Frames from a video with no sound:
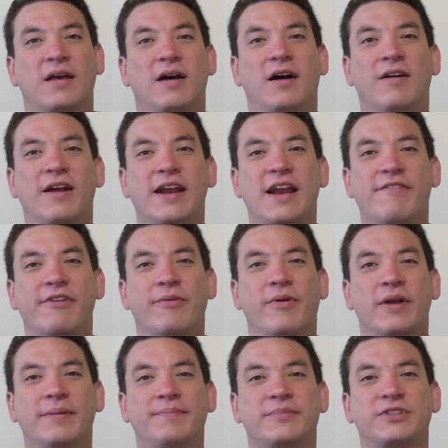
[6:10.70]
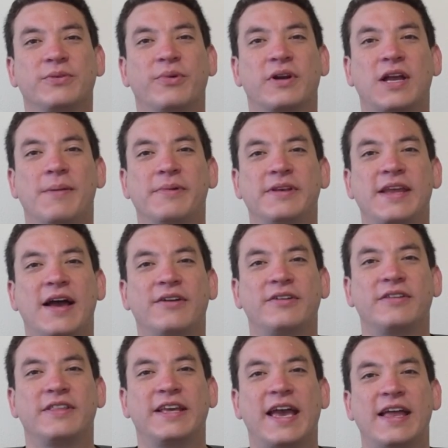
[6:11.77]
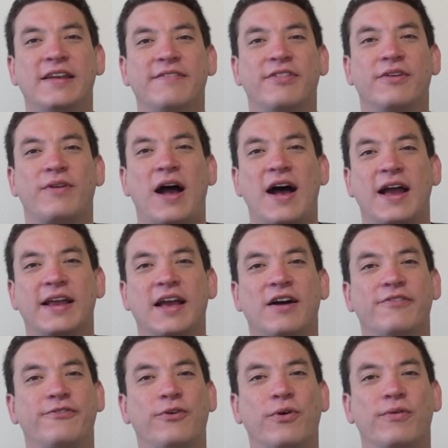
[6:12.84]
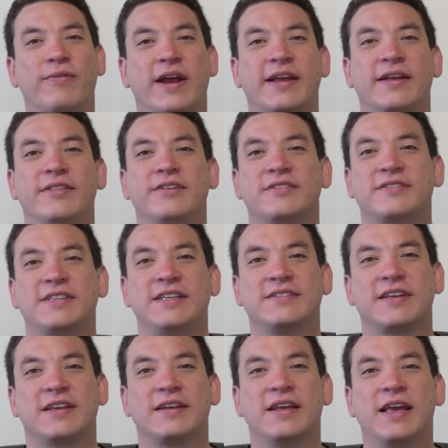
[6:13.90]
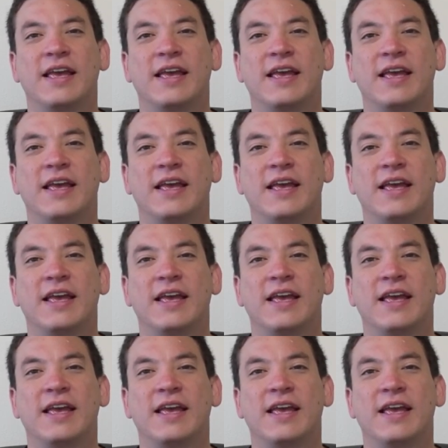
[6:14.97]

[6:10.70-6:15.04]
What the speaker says: Alright everyone, so we're coming down to the end of the IGOW4 regular season,